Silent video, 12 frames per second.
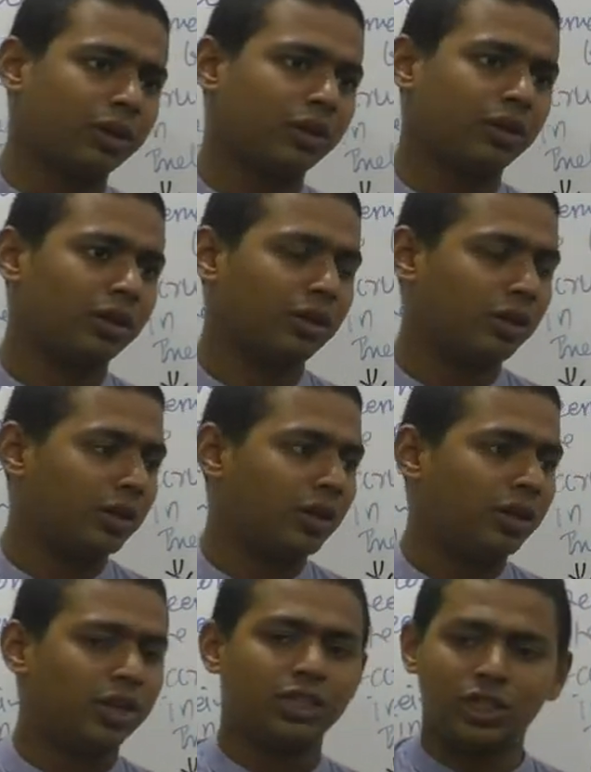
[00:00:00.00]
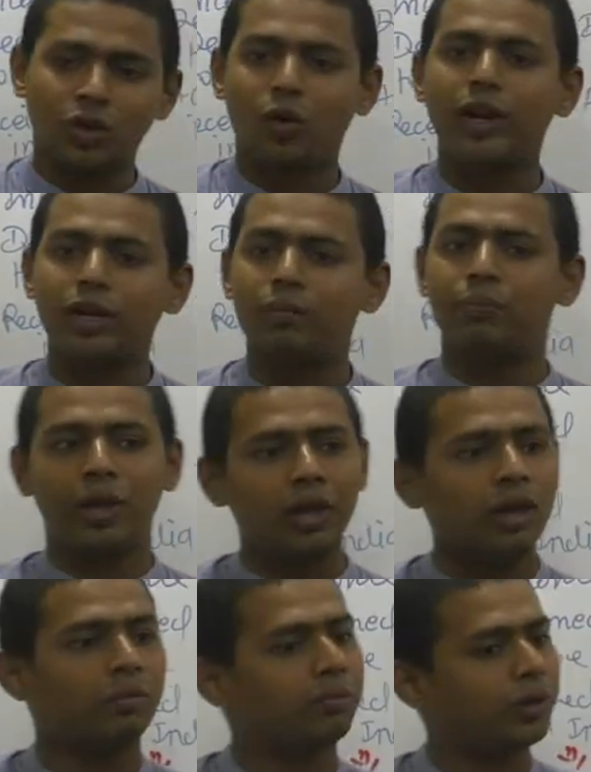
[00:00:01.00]
Yes. It's a quite a big
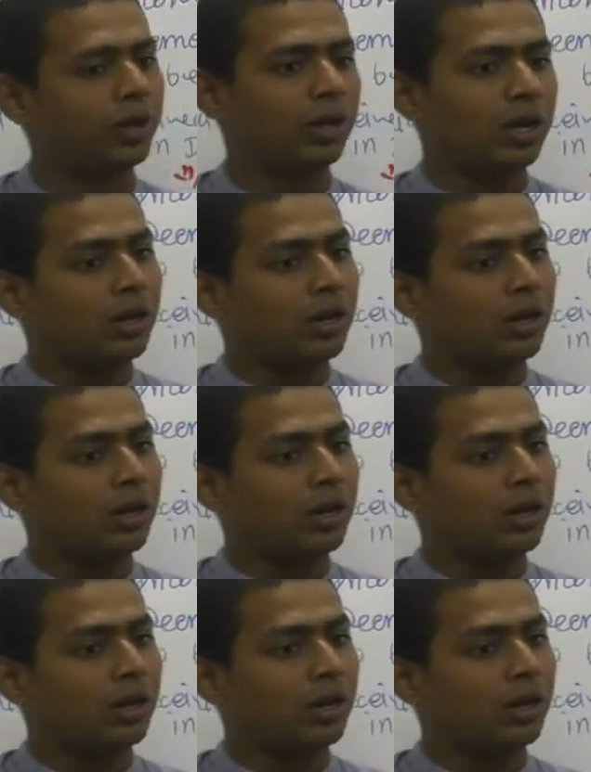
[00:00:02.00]
number.